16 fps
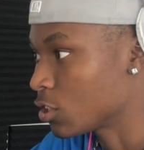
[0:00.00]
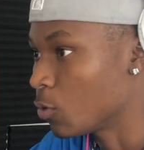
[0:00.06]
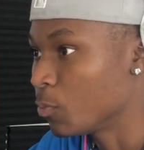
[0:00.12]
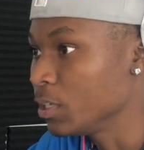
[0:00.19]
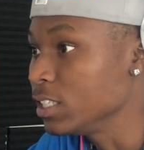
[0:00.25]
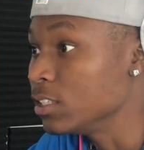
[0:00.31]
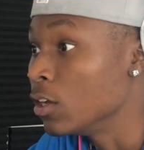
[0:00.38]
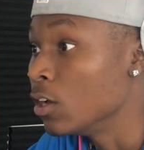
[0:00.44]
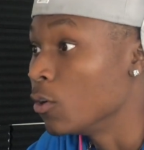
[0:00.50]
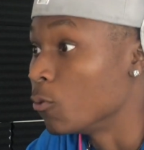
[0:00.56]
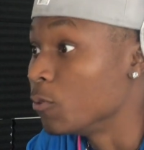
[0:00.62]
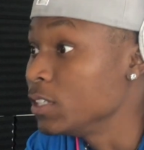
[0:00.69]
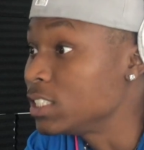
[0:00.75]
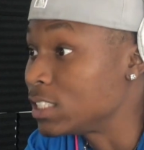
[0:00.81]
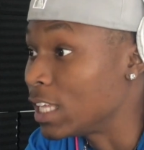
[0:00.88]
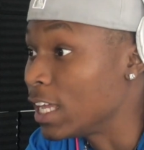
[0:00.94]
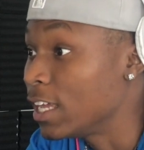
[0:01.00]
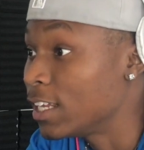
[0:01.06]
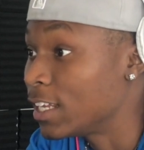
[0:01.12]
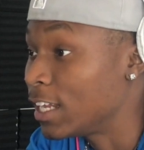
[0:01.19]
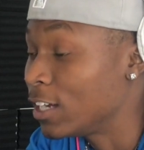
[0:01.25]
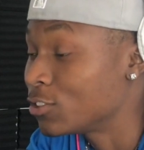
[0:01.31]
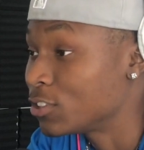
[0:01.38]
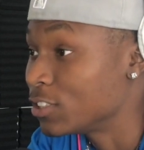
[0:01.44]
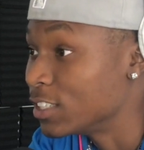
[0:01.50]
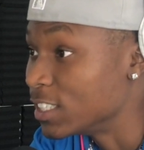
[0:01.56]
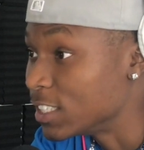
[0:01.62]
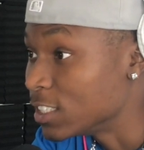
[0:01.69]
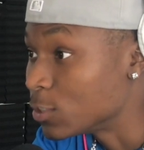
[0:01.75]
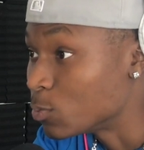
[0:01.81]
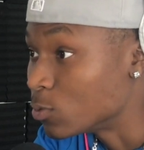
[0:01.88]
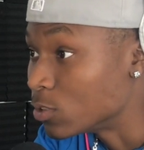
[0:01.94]
so we standing out there at
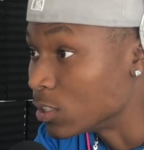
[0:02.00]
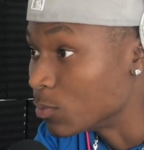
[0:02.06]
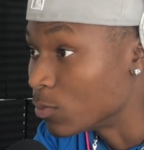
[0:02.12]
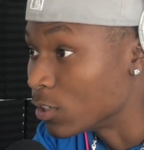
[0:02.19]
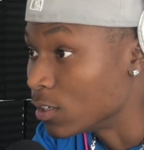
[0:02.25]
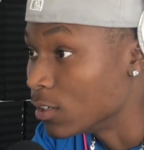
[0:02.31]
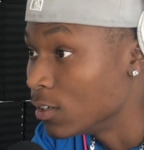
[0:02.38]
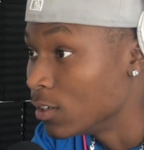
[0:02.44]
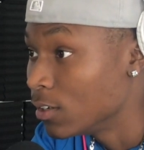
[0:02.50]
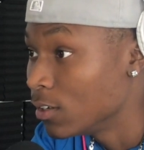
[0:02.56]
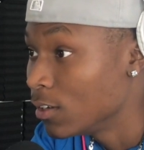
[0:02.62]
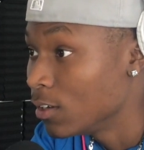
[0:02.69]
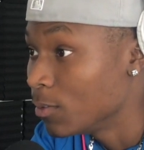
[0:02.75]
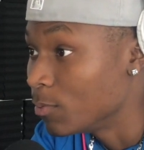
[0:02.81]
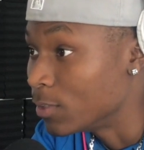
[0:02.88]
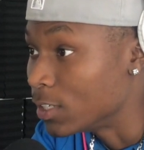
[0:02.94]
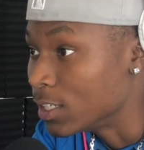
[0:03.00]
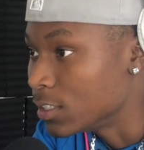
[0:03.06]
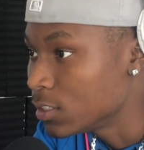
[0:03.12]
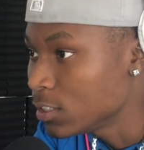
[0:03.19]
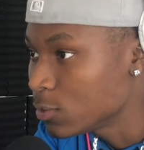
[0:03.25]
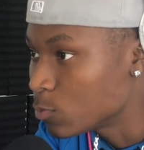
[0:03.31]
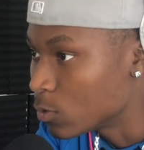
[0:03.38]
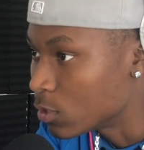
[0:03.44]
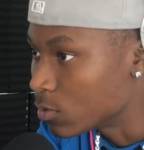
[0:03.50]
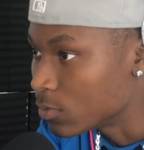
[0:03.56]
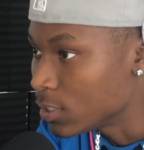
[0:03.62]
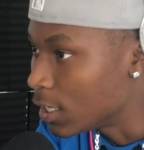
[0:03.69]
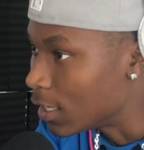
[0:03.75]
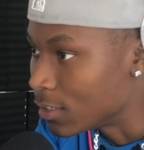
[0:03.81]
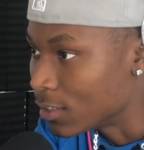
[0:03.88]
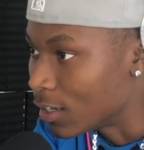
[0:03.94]
this point, bro. But at this point, we
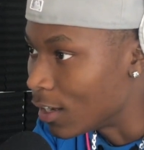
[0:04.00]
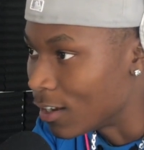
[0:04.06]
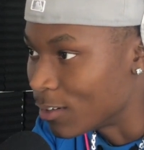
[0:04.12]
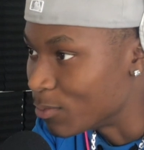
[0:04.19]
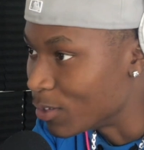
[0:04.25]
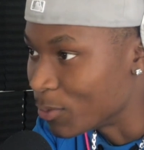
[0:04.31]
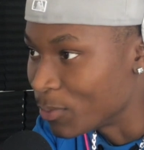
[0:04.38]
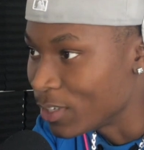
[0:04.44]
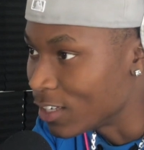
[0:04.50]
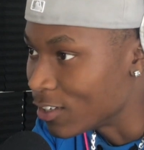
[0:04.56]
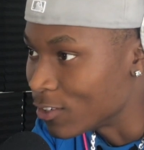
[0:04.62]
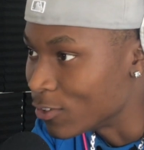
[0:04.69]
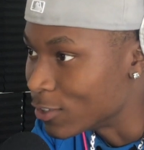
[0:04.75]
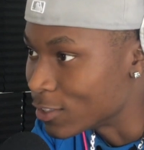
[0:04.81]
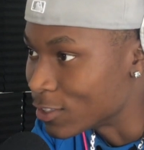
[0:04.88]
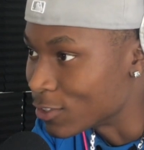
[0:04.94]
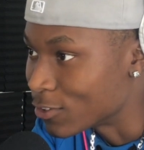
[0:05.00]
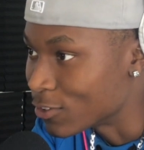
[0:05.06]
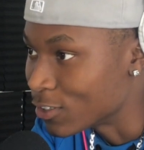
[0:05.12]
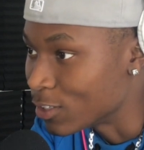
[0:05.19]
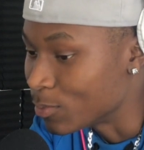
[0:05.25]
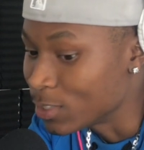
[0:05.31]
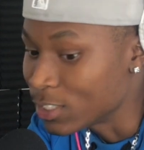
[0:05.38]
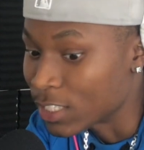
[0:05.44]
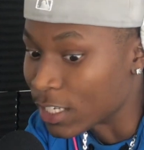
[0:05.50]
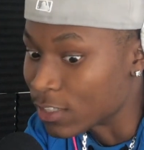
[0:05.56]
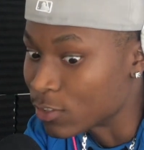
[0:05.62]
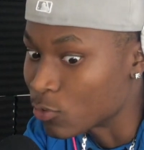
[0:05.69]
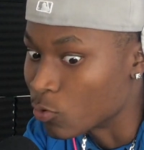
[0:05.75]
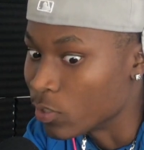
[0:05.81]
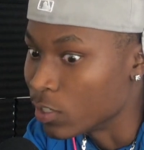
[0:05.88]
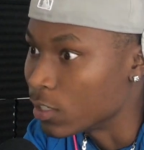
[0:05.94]
like, nah, bro, we ain't going to the crib. It's
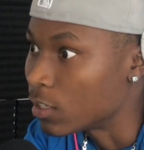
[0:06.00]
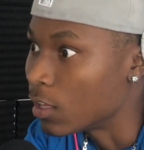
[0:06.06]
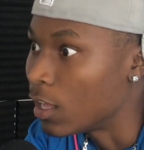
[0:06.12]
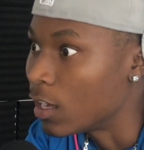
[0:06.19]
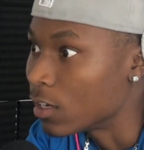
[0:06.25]
like 3 o'clock.